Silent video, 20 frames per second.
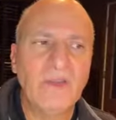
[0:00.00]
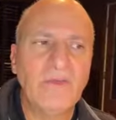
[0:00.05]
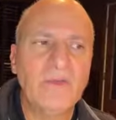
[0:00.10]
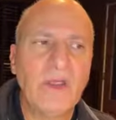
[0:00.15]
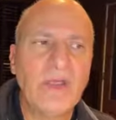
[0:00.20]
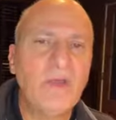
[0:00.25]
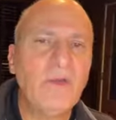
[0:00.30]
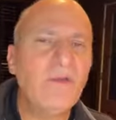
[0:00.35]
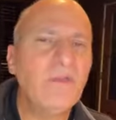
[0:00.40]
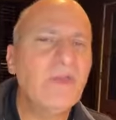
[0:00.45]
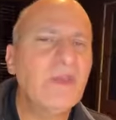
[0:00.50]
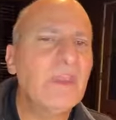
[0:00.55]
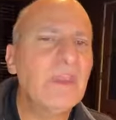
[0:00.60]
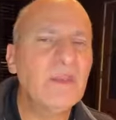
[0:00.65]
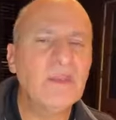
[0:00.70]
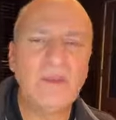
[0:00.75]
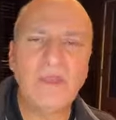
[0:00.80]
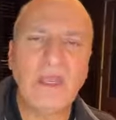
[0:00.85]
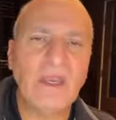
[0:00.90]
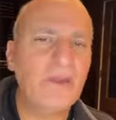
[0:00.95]
So I don't
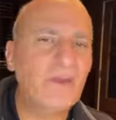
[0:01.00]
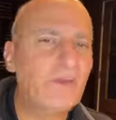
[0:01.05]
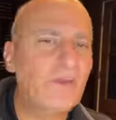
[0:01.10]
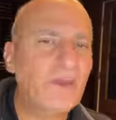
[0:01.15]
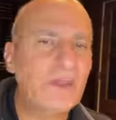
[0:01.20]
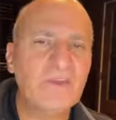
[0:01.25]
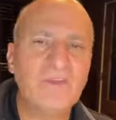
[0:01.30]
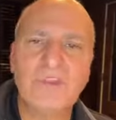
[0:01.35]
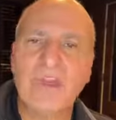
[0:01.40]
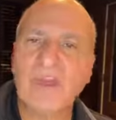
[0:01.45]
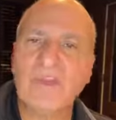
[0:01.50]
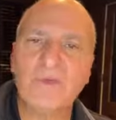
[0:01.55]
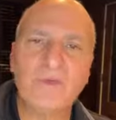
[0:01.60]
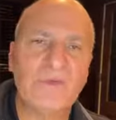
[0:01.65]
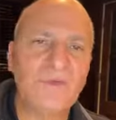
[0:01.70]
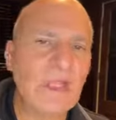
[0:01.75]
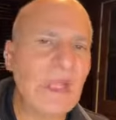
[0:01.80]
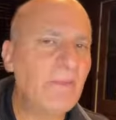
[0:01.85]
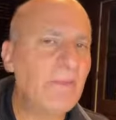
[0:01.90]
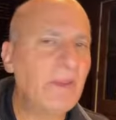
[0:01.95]
think aesthetics
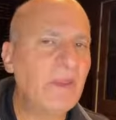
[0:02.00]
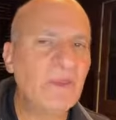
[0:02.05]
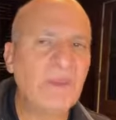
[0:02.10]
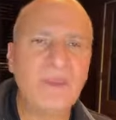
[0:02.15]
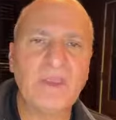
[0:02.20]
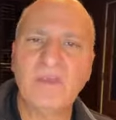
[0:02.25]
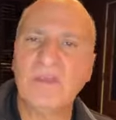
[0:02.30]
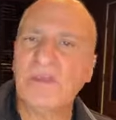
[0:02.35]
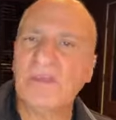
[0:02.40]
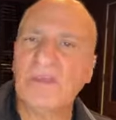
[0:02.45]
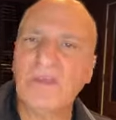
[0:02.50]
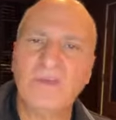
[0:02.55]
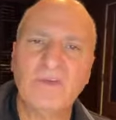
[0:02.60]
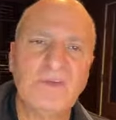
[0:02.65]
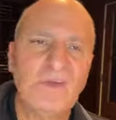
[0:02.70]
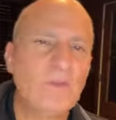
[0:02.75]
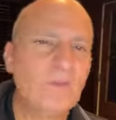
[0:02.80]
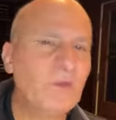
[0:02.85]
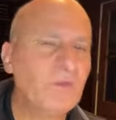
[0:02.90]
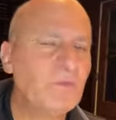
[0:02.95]
will stop. I think
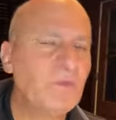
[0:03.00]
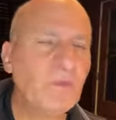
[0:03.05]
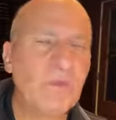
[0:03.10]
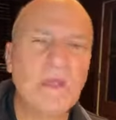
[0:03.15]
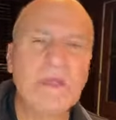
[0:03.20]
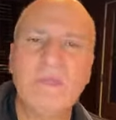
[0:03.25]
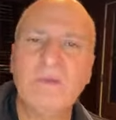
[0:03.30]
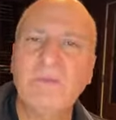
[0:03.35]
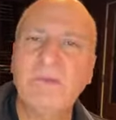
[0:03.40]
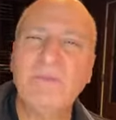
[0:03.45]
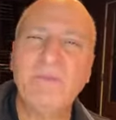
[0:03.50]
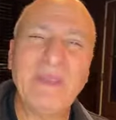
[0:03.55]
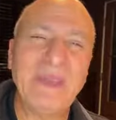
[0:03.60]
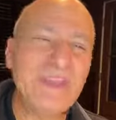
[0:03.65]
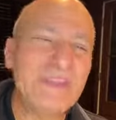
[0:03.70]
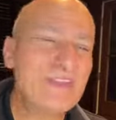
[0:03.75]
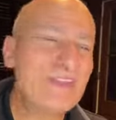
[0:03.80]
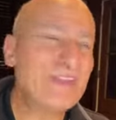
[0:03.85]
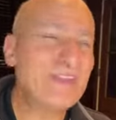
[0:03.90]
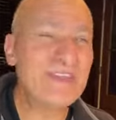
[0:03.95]
there's too much momentum, and
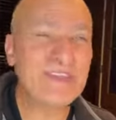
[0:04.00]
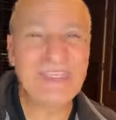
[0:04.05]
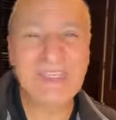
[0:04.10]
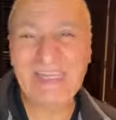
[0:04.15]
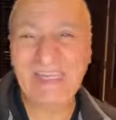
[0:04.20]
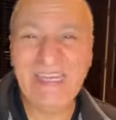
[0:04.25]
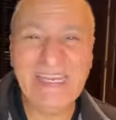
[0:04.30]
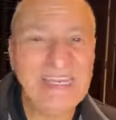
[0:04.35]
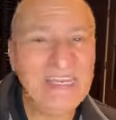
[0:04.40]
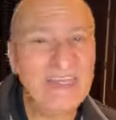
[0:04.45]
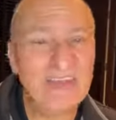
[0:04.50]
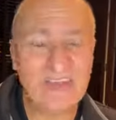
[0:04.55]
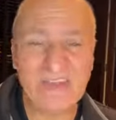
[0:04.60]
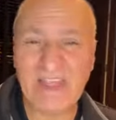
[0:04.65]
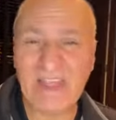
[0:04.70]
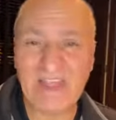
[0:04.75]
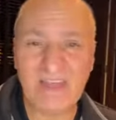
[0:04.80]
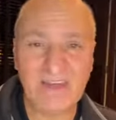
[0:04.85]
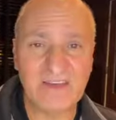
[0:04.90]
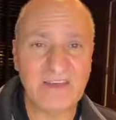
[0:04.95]
patients need
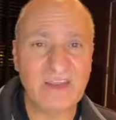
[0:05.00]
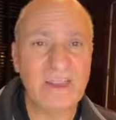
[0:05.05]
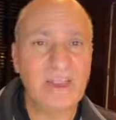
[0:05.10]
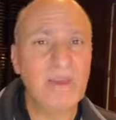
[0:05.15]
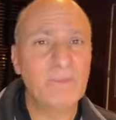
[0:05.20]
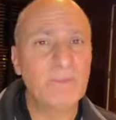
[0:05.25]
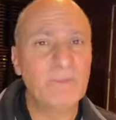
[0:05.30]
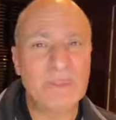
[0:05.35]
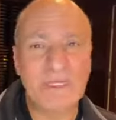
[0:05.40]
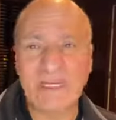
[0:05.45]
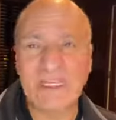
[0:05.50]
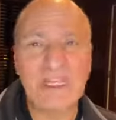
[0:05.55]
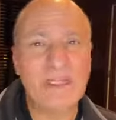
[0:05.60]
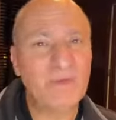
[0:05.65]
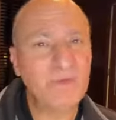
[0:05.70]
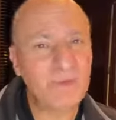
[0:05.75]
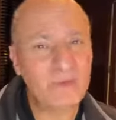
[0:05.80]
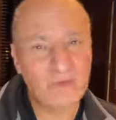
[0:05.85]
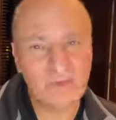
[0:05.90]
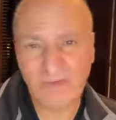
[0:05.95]
aesthetics,
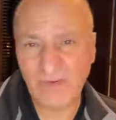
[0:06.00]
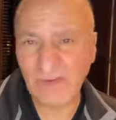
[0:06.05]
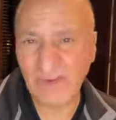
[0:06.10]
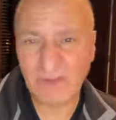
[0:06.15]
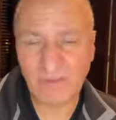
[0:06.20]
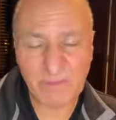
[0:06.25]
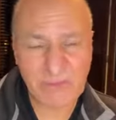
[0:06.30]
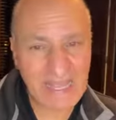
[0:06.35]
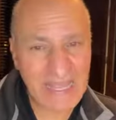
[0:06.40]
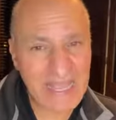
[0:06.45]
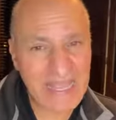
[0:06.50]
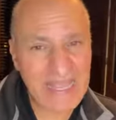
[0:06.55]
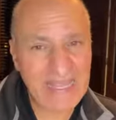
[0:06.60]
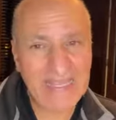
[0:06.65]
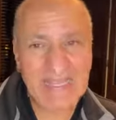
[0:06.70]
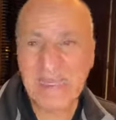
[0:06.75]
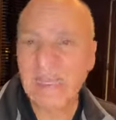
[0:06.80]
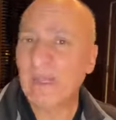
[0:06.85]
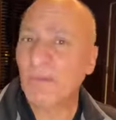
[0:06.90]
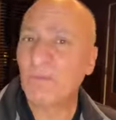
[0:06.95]
particularly when they're feeling
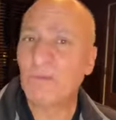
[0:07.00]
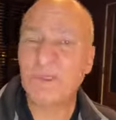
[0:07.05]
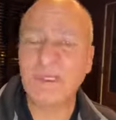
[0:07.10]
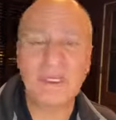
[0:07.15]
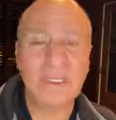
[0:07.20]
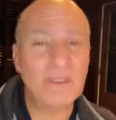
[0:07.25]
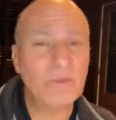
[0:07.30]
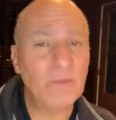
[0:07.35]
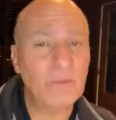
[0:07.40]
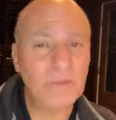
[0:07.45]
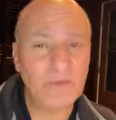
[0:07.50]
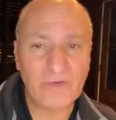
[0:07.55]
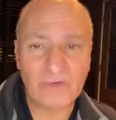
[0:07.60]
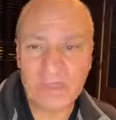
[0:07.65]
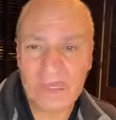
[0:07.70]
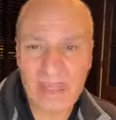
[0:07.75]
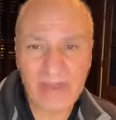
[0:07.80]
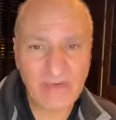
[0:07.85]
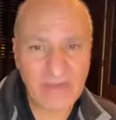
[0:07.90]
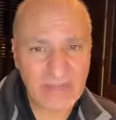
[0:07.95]
bad, particularly when they're
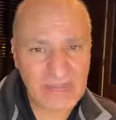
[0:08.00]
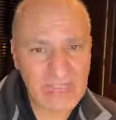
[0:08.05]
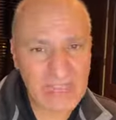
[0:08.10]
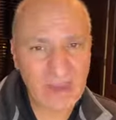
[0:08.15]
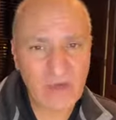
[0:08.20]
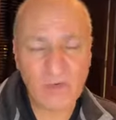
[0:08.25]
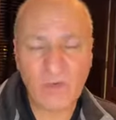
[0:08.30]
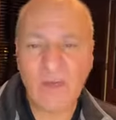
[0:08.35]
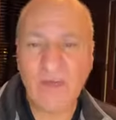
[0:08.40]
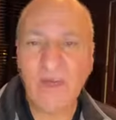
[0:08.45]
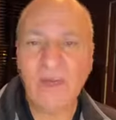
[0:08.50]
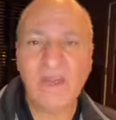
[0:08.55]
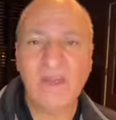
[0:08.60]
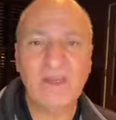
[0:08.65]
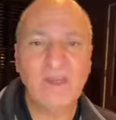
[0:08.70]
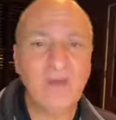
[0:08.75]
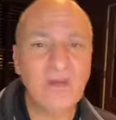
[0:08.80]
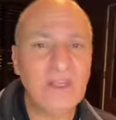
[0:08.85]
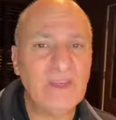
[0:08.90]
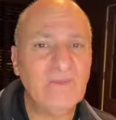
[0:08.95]
down and out.
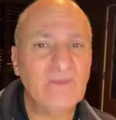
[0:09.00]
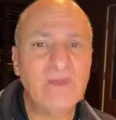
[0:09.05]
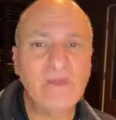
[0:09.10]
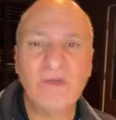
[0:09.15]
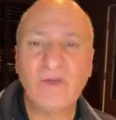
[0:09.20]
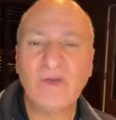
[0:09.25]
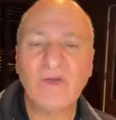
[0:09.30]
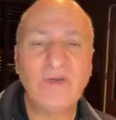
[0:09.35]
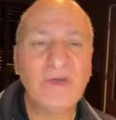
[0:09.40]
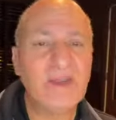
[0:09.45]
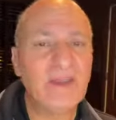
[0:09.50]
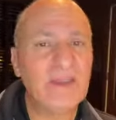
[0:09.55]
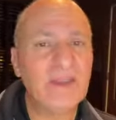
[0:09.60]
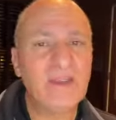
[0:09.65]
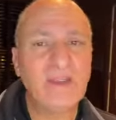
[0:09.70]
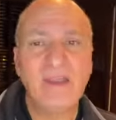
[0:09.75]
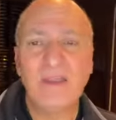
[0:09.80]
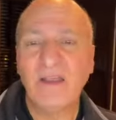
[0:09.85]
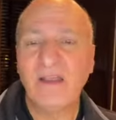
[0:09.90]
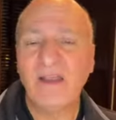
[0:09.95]
Even
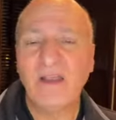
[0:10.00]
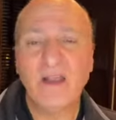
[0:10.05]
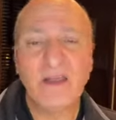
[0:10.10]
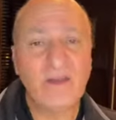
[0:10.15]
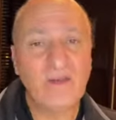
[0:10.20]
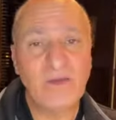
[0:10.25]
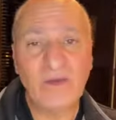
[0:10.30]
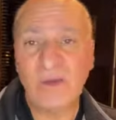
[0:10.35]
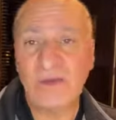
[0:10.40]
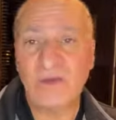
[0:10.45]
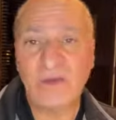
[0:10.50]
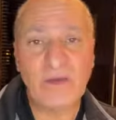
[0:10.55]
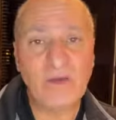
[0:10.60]
during, as